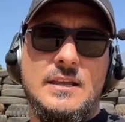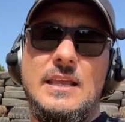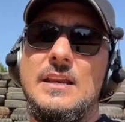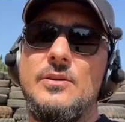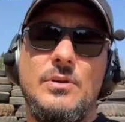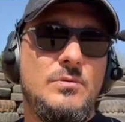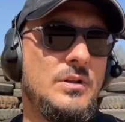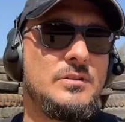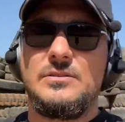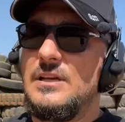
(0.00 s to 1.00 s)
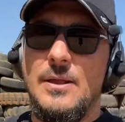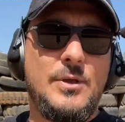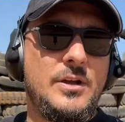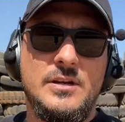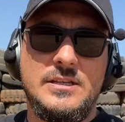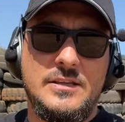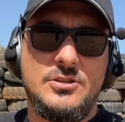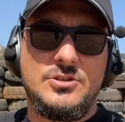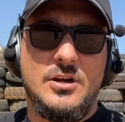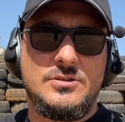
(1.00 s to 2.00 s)
In a real world, I'm not going to take the
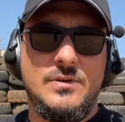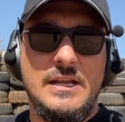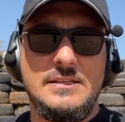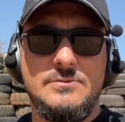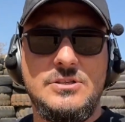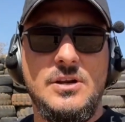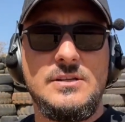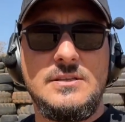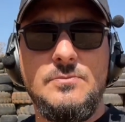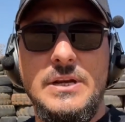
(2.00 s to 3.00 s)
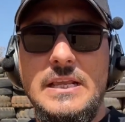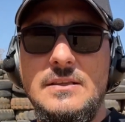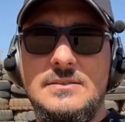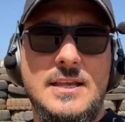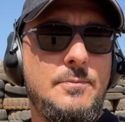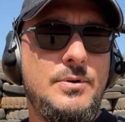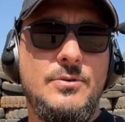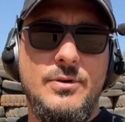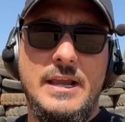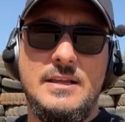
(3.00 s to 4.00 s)
chance, right? I'm just going to simply tap,
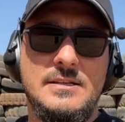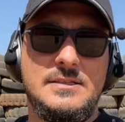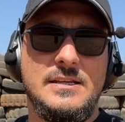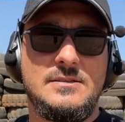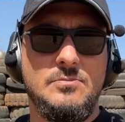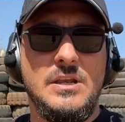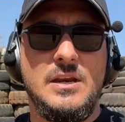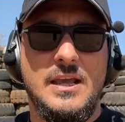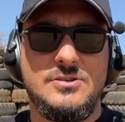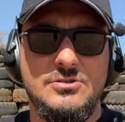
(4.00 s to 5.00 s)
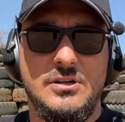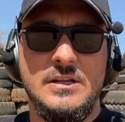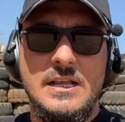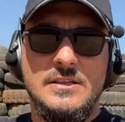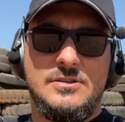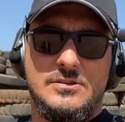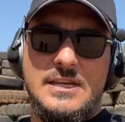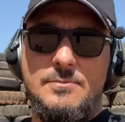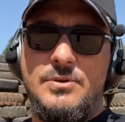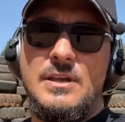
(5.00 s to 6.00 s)
rack, and assess. Immediate action drill. So
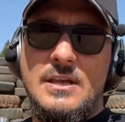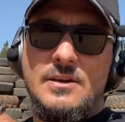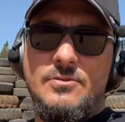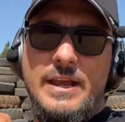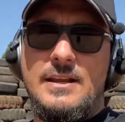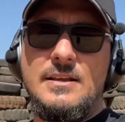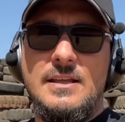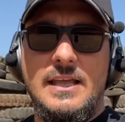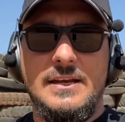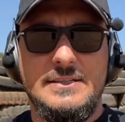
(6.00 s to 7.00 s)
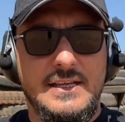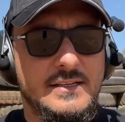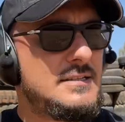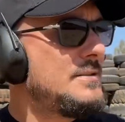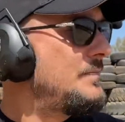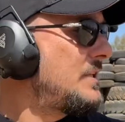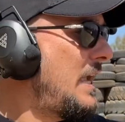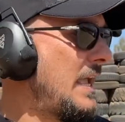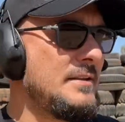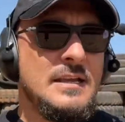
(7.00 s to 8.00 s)
tap, rack, and assess.
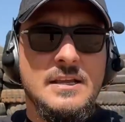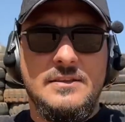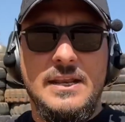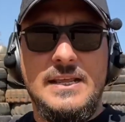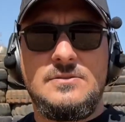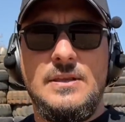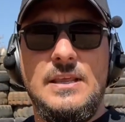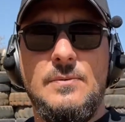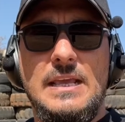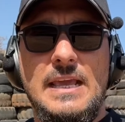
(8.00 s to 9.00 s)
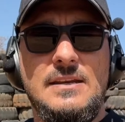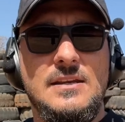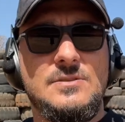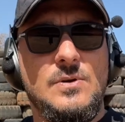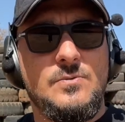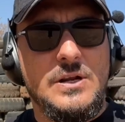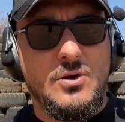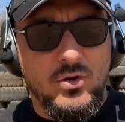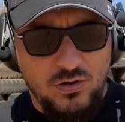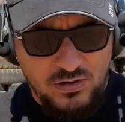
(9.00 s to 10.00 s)
Okay, the next one that we get is what we
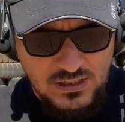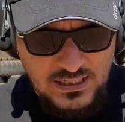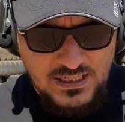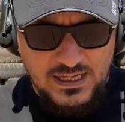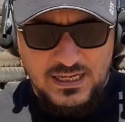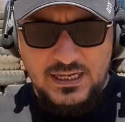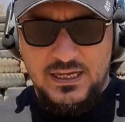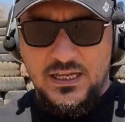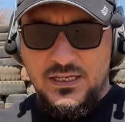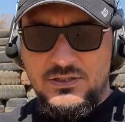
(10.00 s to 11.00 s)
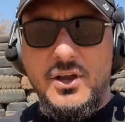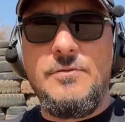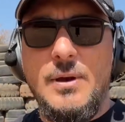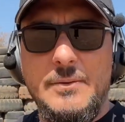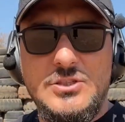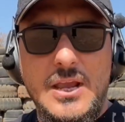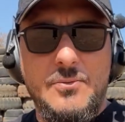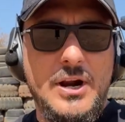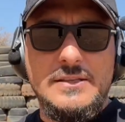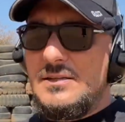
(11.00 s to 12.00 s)
call stovepipe jam, right?